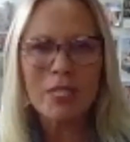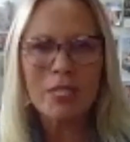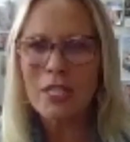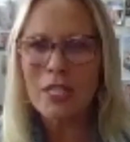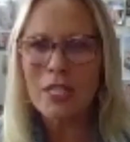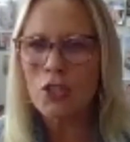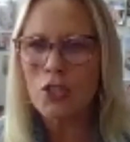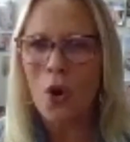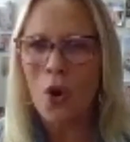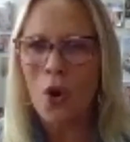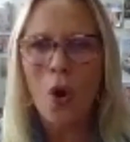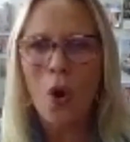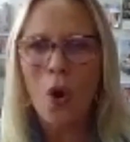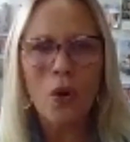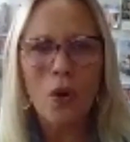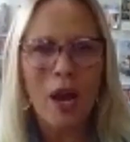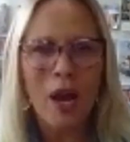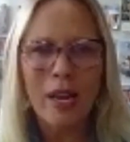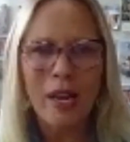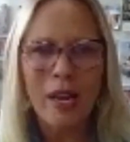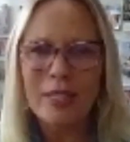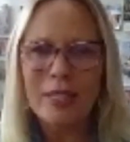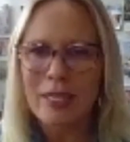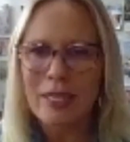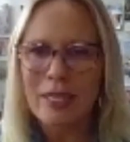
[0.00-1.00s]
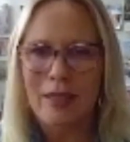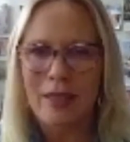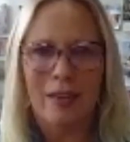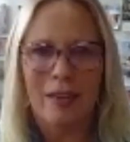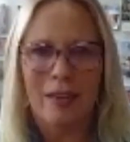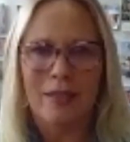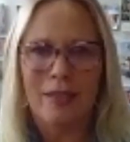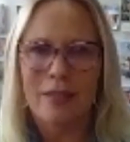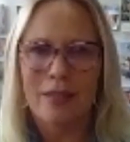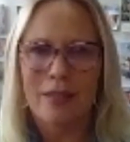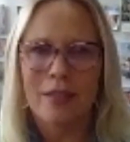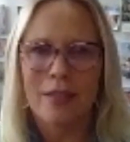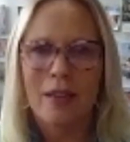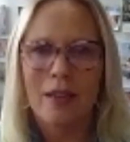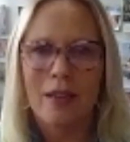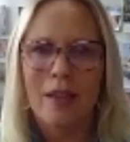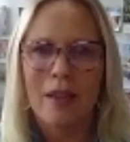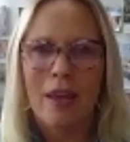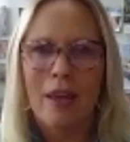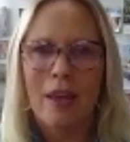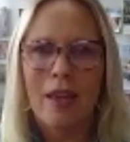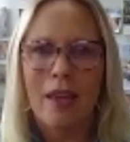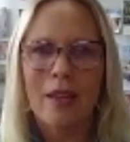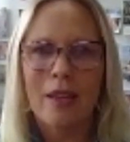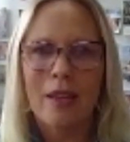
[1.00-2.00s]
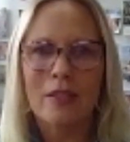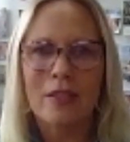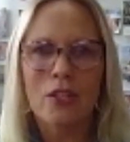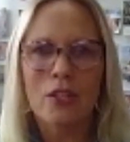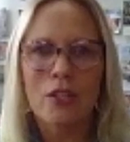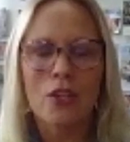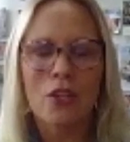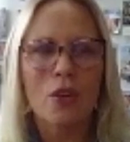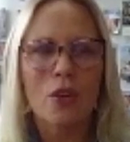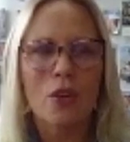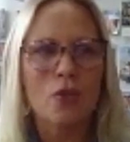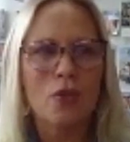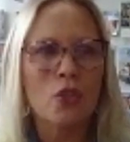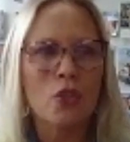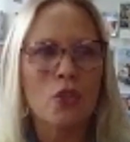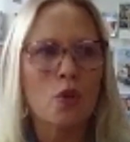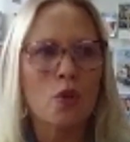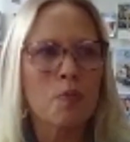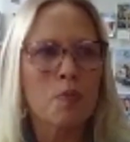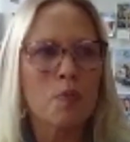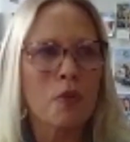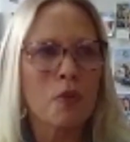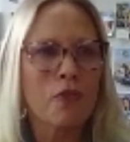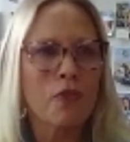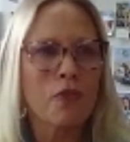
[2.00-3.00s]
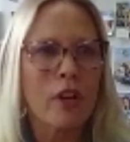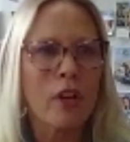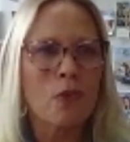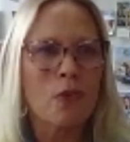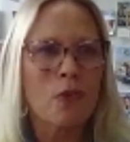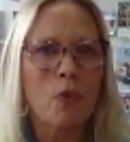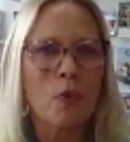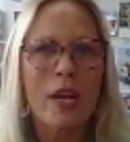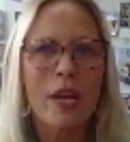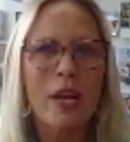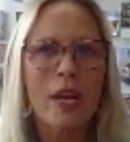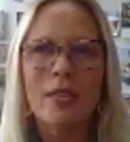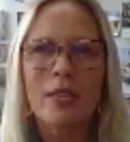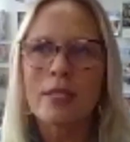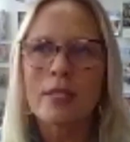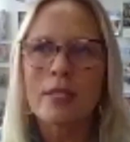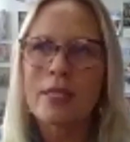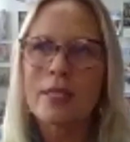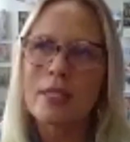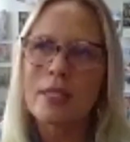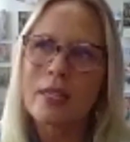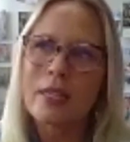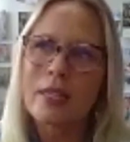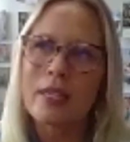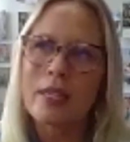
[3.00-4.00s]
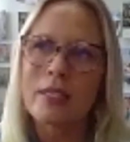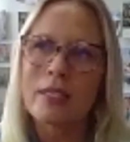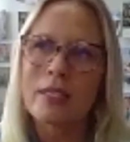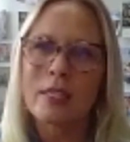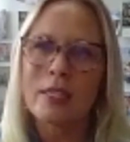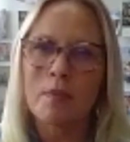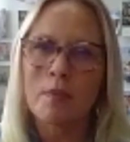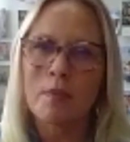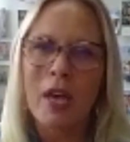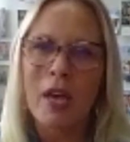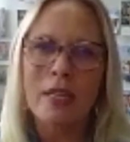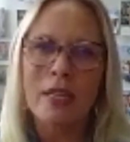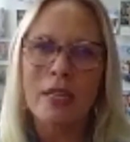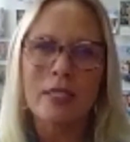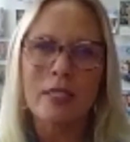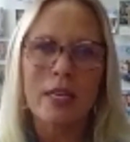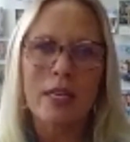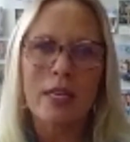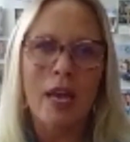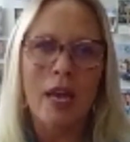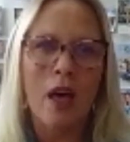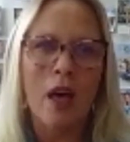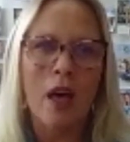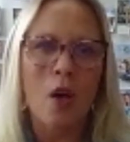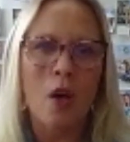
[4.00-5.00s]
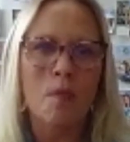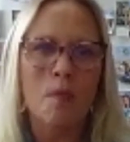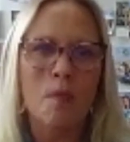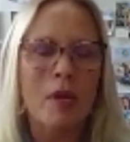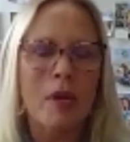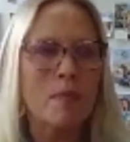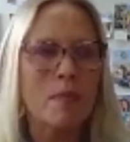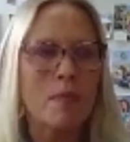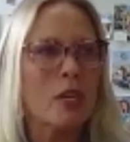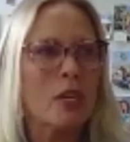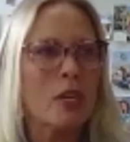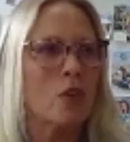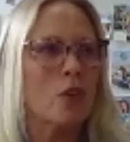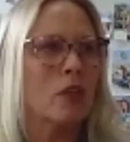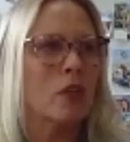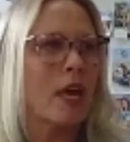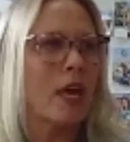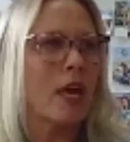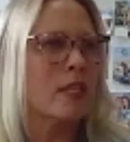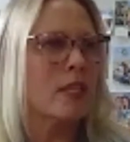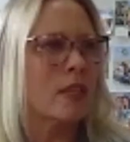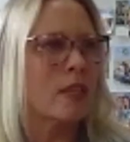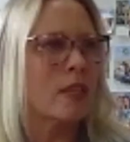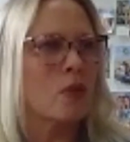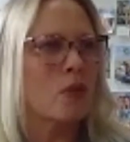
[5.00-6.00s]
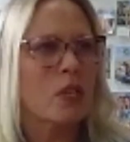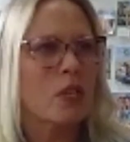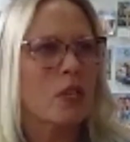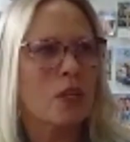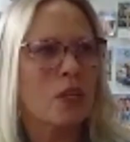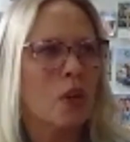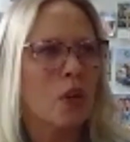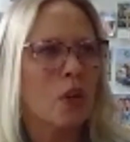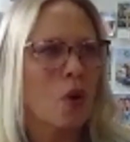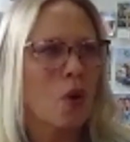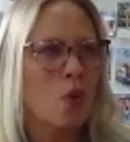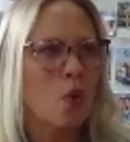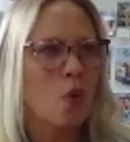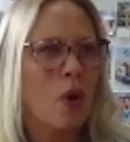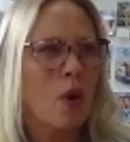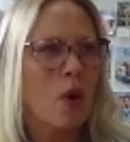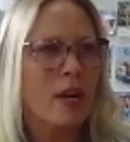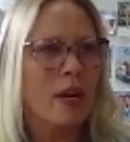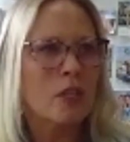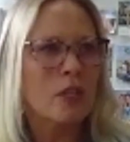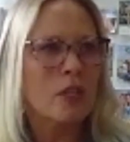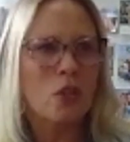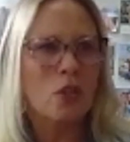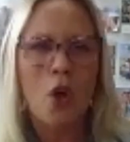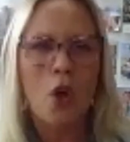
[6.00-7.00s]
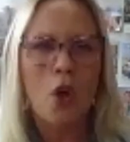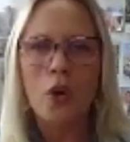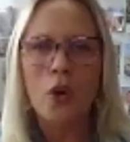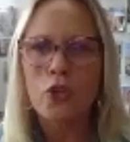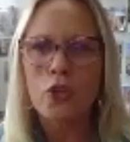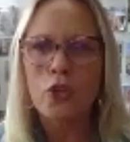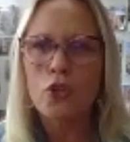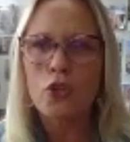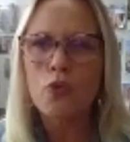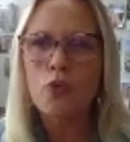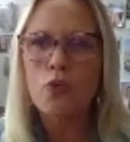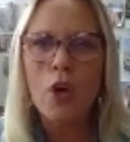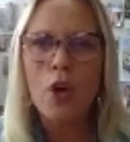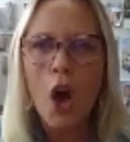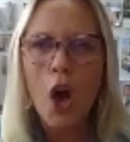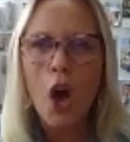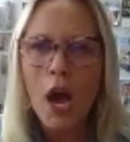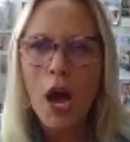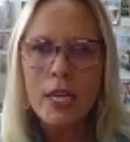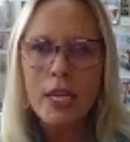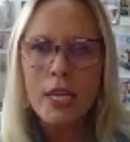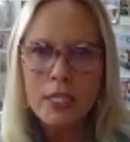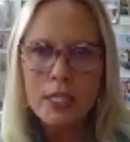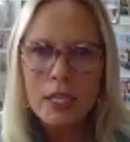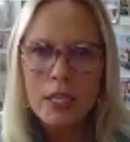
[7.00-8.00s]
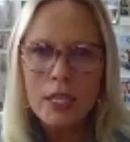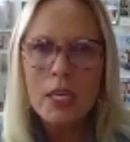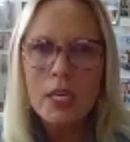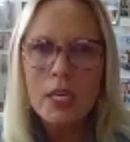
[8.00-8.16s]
teach all kinds of things, and super fun way to sneak in some SEL. Maybe your lesson didn't go quite as long as you thought.